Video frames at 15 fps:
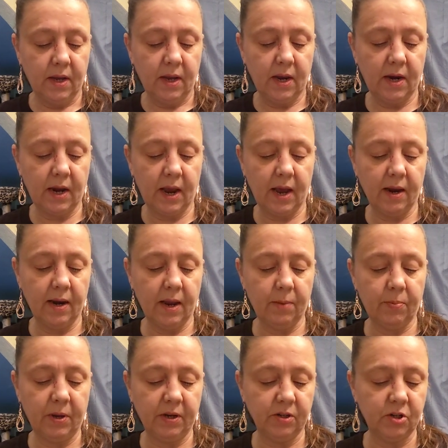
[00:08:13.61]
and add a
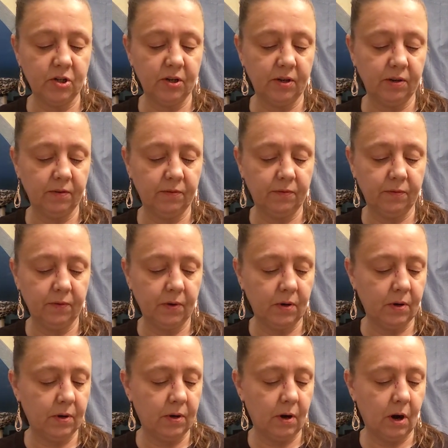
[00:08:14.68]
pinch of
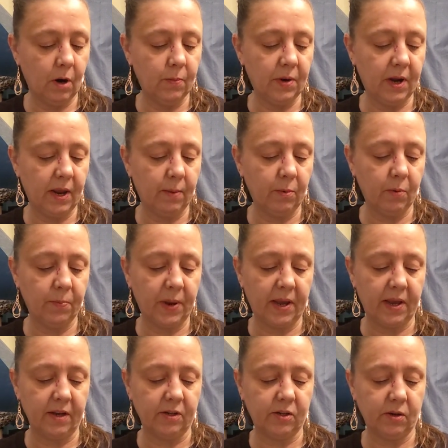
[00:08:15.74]
Arm & Hammer
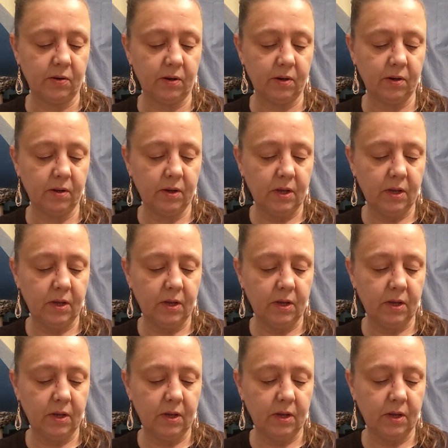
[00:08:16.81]
baking soda.